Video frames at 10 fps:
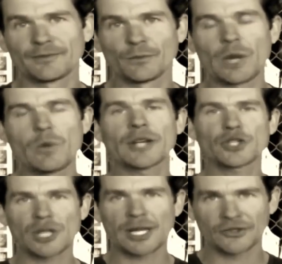We want
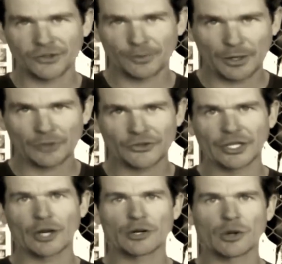transparency,
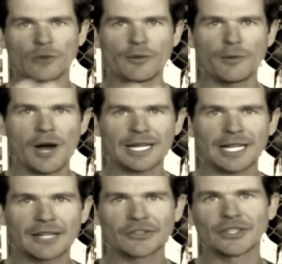and I call for Mike
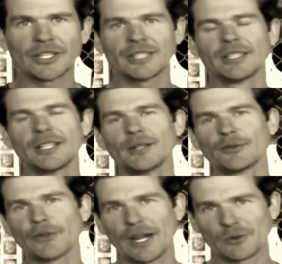Arnstein,
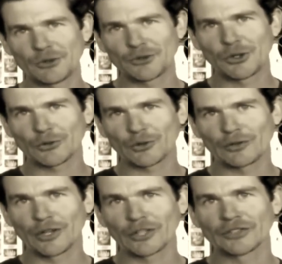founder of Woodstock
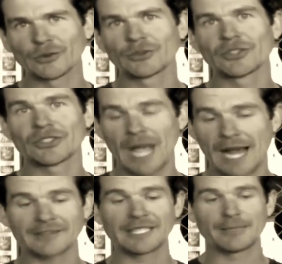Fruit Festival, to
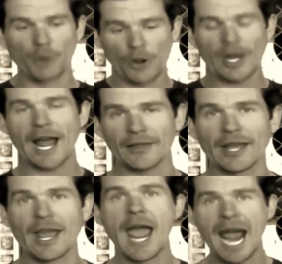actually put out
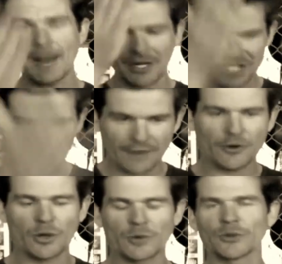there how much
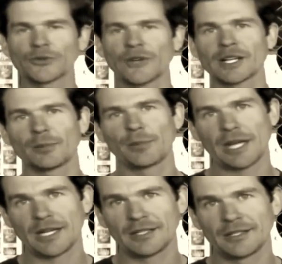everyone was fucking
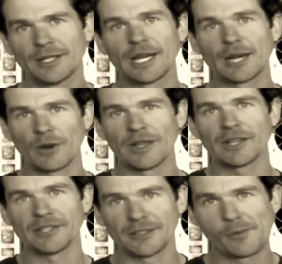paid and what they
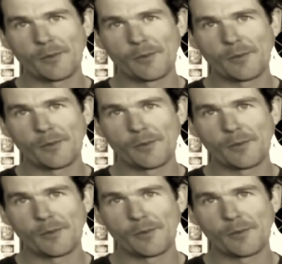did.